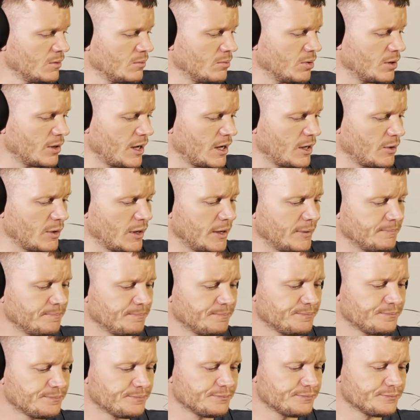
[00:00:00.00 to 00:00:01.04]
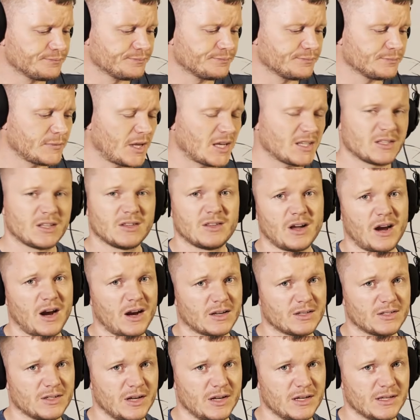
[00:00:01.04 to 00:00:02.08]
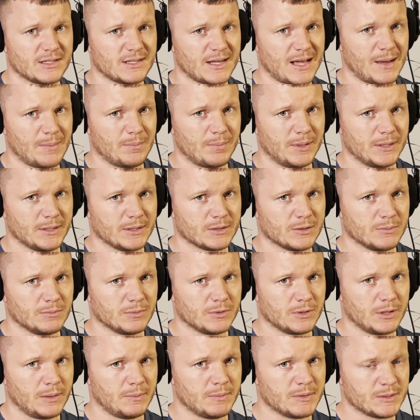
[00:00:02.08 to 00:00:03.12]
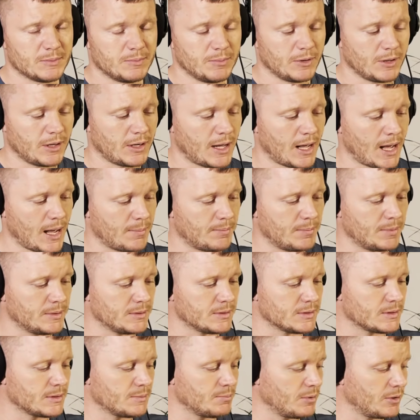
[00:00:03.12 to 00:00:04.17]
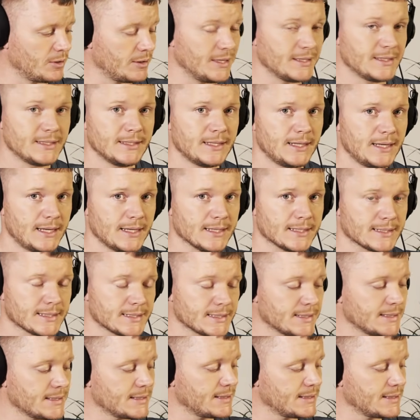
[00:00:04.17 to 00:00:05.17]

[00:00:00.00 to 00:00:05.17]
But anyway, that's the dark side of sampling sometimes, but it happens. But listen to this.